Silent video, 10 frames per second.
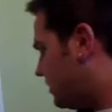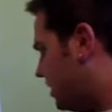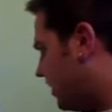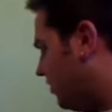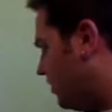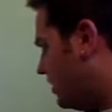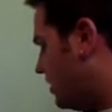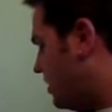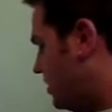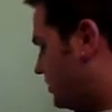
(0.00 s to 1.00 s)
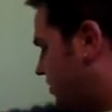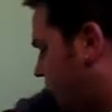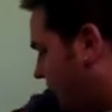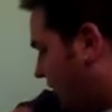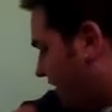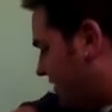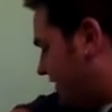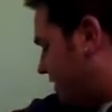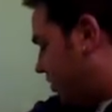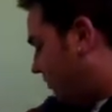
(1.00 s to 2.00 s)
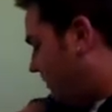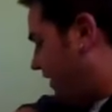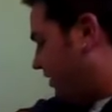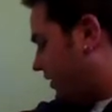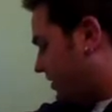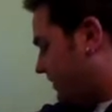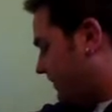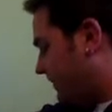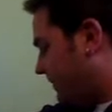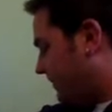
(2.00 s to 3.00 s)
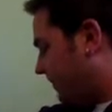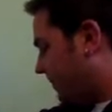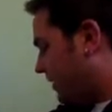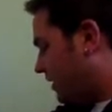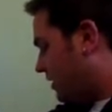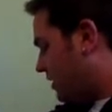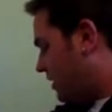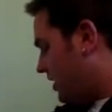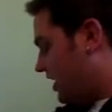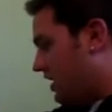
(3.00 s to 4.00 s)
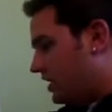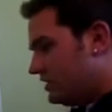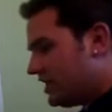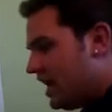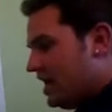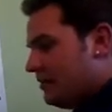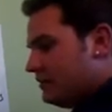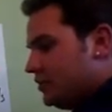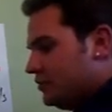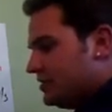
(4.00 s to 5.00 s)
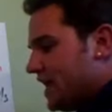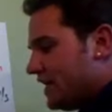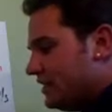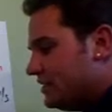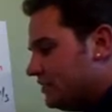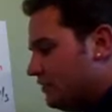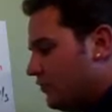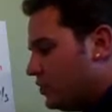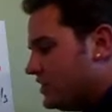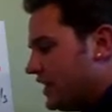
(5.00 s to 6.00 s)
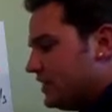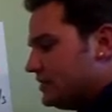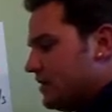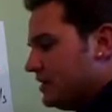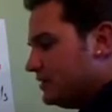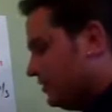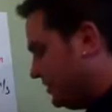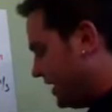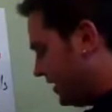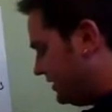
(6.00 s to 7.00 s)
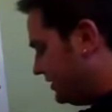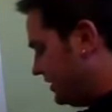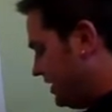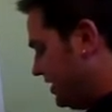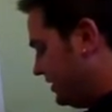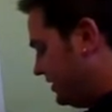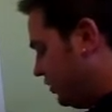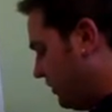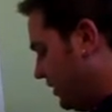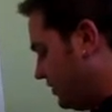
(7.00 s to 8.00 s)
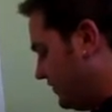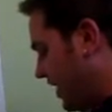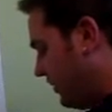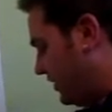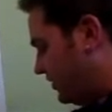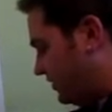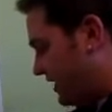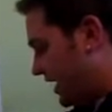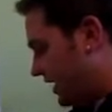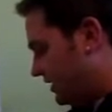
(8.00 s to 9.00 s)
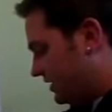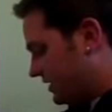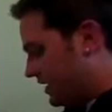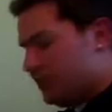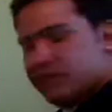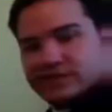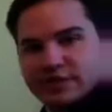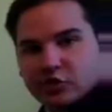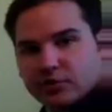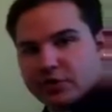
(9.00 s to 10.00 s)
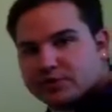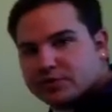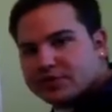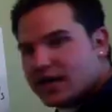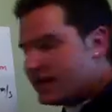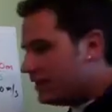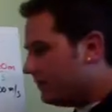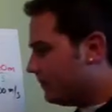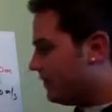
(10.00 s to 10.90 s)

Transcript: No. So he went 0 meters in a time of 2 seconds. 4 seconds minus 2 seconds. 0 meters divided by 2 seconds is going to give us 0 meters per second.